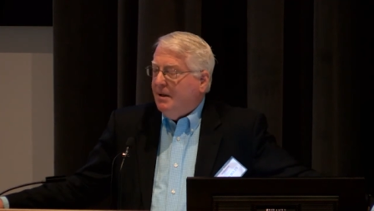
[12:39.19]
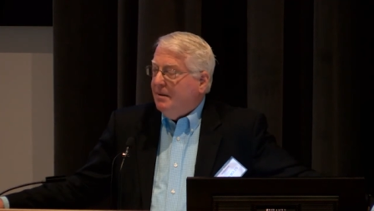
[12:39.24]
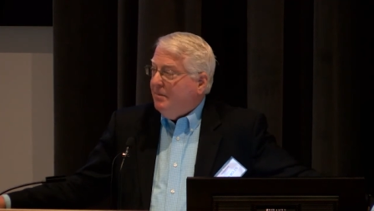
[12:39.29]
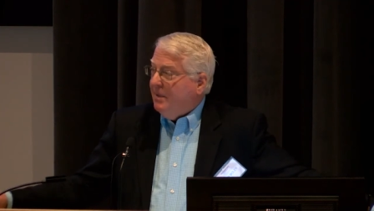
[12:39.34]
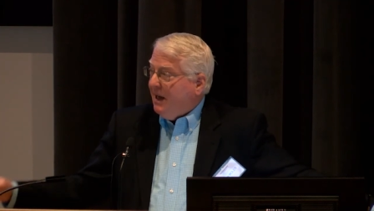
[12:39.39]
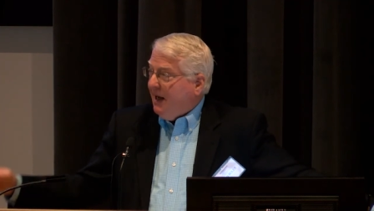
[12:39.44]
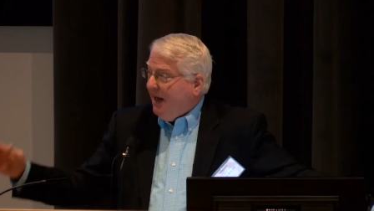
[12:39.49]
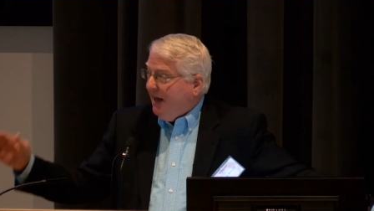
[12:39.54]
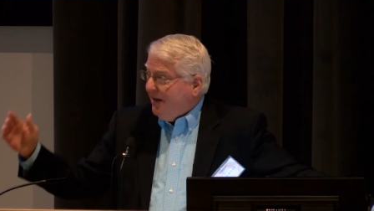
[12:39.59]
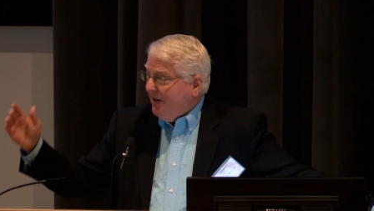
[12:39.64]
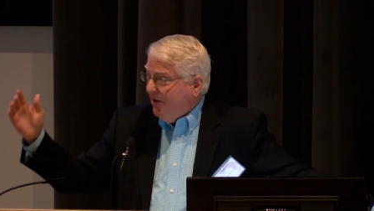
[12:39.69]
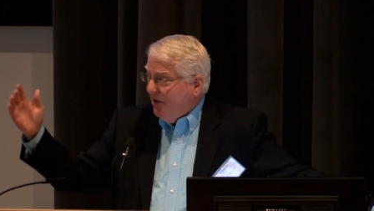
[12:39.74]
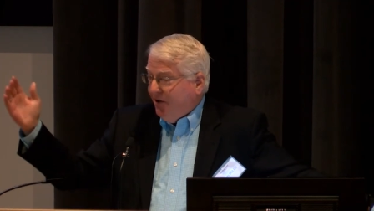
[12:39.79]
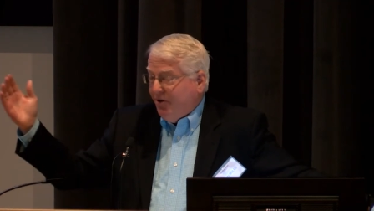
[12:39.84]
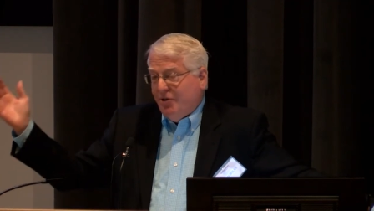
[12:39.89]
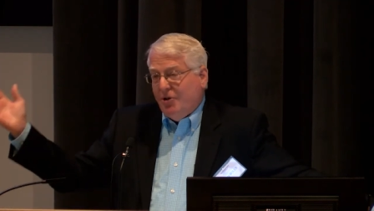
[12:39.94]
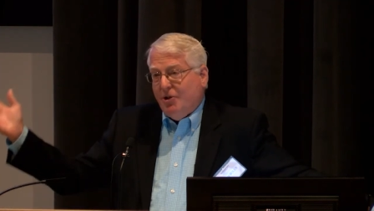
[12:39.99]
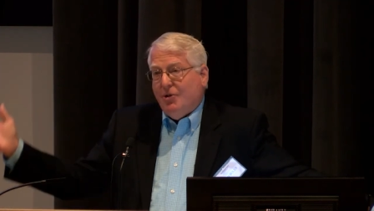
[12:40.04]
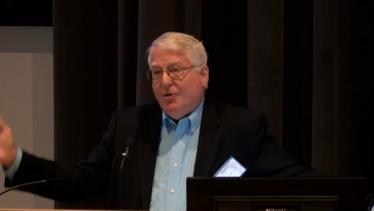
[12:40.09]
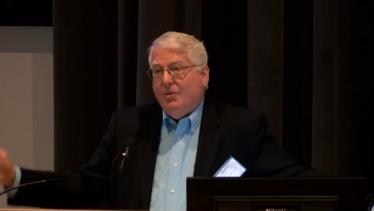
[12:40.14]
but I
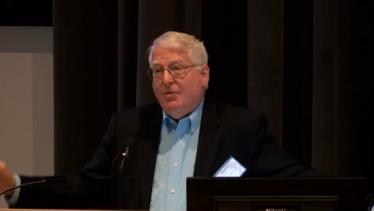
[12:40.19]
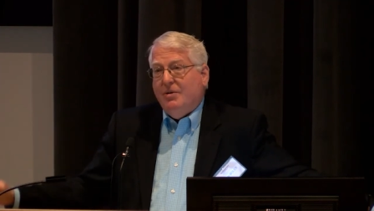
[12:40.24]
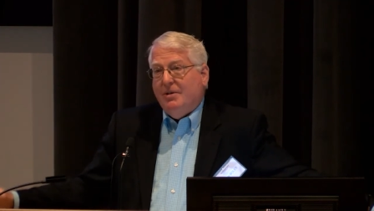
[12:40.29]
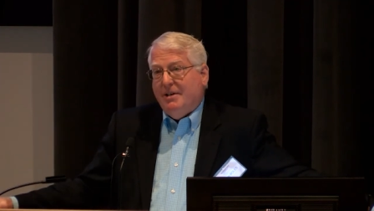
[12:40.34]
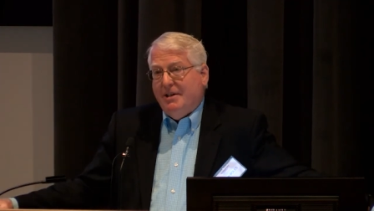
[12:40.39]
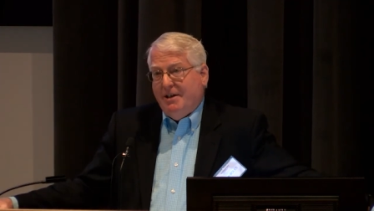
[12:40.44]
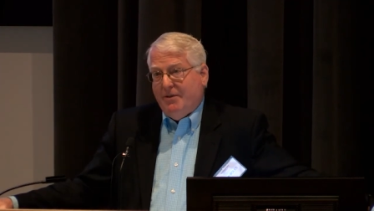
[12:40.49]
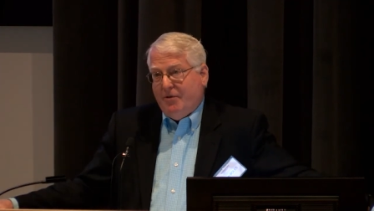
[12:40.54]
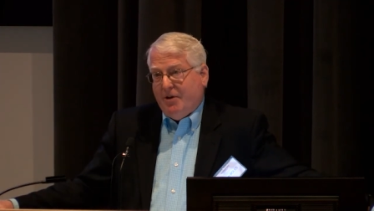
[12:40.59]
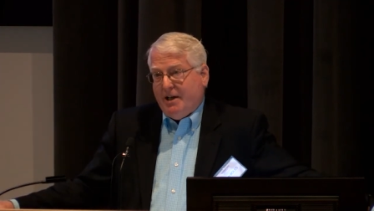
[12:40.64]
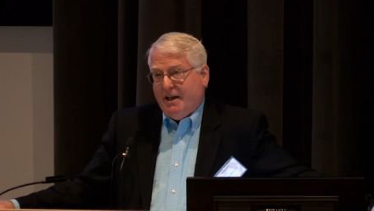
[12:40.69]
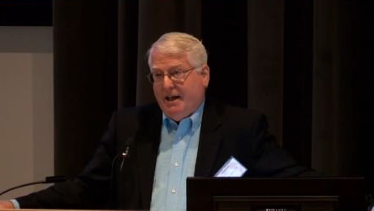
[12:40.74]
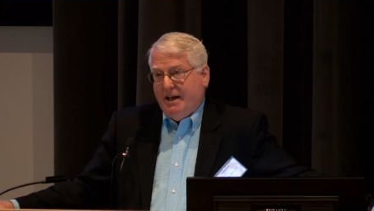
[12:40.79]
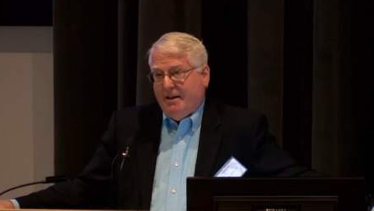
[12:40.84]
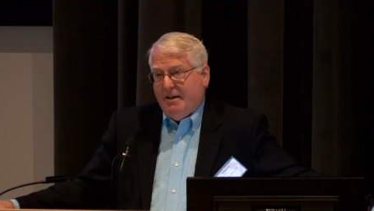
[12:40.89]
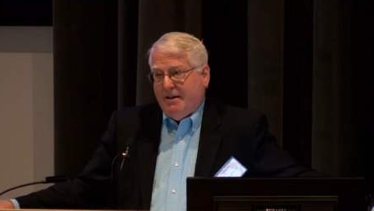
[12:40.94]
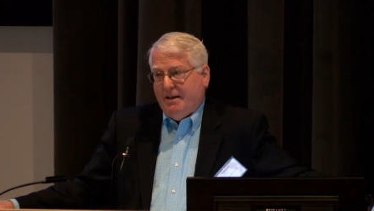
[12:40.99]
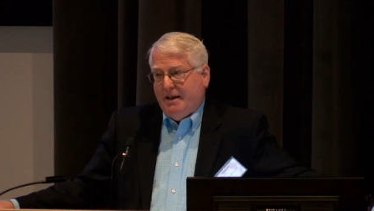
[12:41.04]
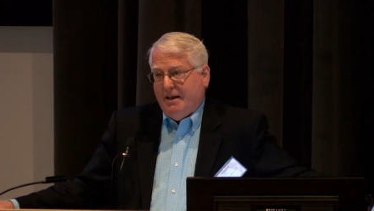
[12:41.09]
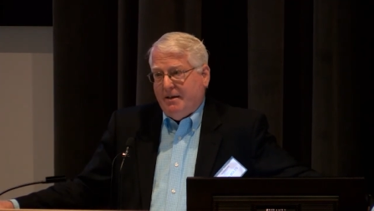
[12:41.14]
could do different
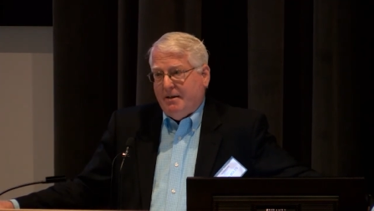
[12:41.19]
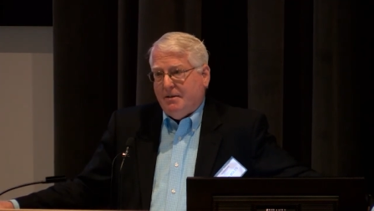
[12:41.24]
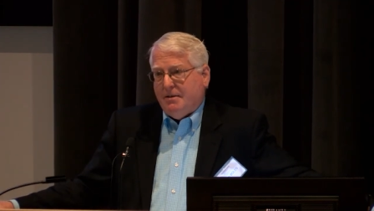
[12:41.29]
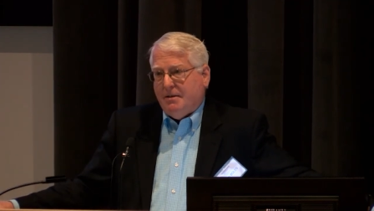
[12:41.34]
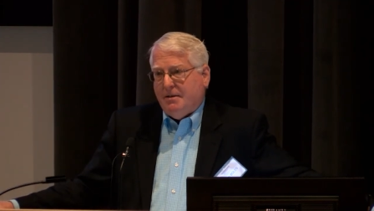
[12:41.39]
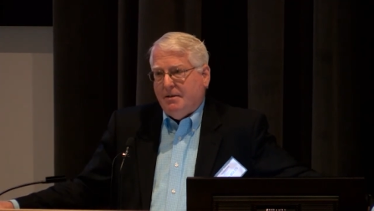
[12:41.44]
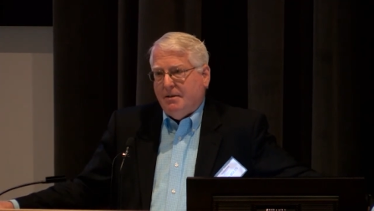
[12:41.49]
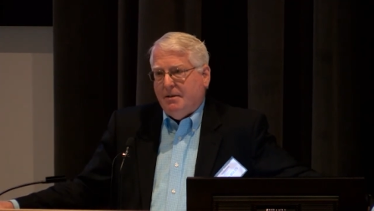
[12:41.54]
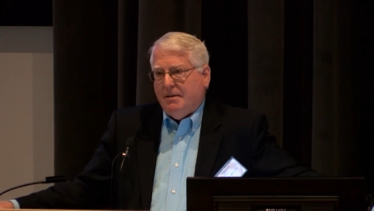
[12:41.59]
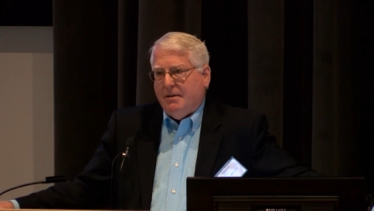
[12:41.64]
kinds of things.